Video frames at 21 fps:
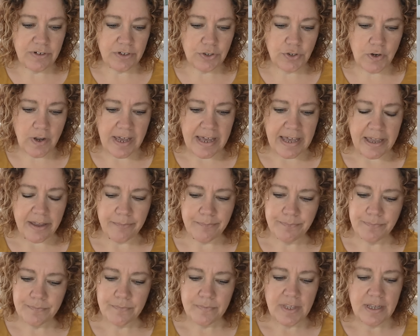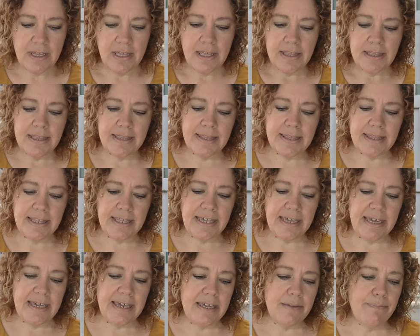try.
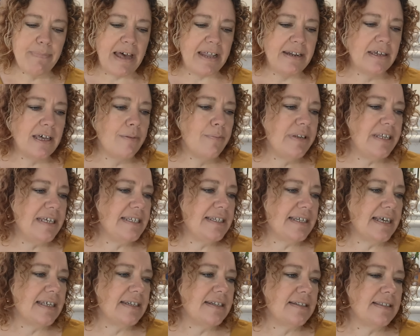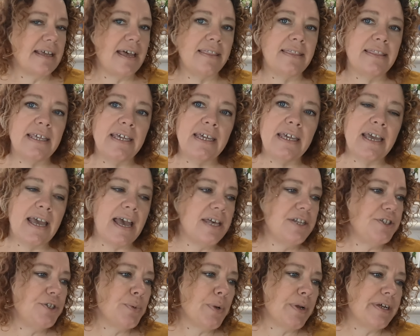The pattern company says that the
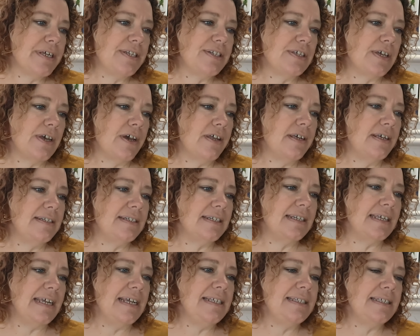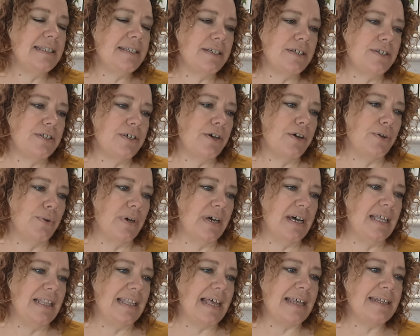estuary skirt is an easy to sew,
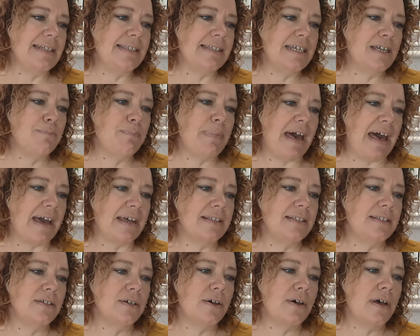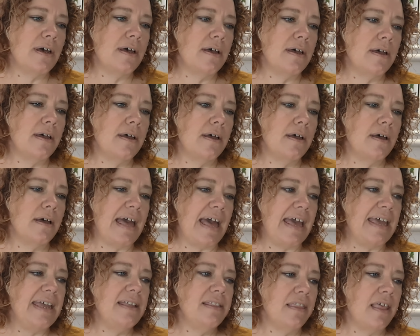elastic backed
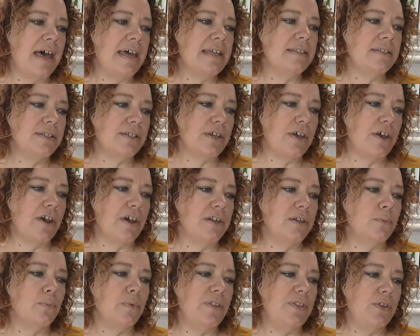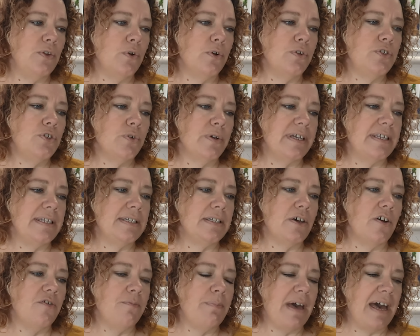A-line skirt with your choice
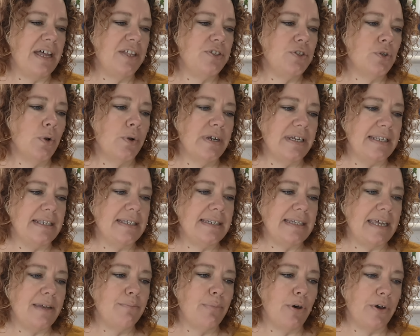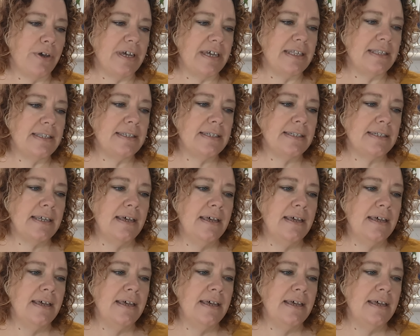of patch or inseam pockets.